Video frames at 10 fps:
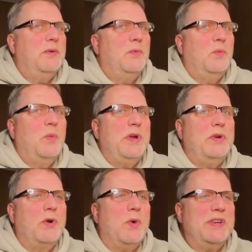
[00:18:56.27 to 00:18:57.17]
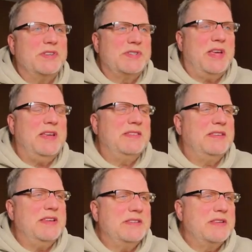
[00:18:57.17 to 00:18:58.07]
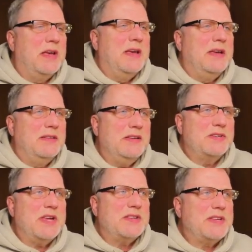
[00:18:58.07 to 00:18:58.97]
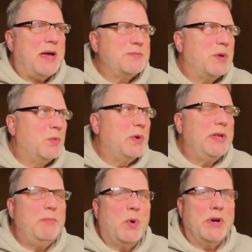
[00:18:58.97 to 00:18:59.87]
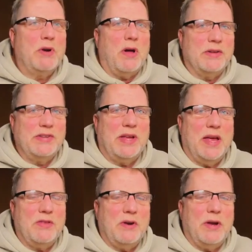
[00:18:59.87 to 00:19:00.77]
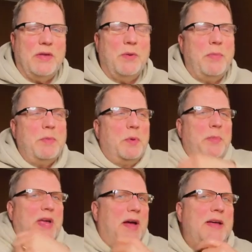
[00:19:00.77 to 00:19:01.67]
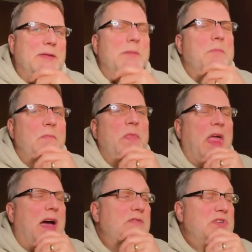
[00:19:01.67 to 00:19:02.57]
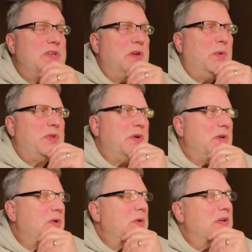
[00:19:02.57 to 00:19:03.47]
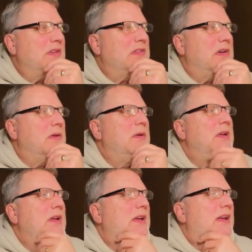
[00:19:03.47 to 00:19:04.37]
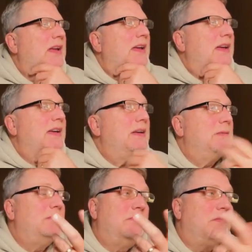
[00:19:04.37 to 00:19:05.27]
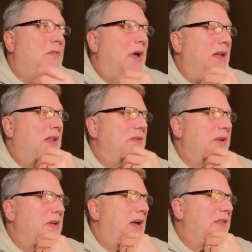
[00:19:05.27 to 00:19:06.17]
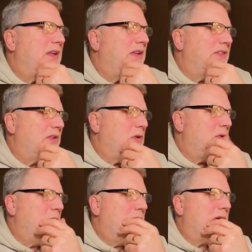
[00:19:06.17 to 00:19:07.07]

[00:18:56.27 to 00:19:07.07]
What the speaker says: what you're going to see is these desktops that really put it together, and the people behind them obviously know what they're doing. So I love it. I think it's a good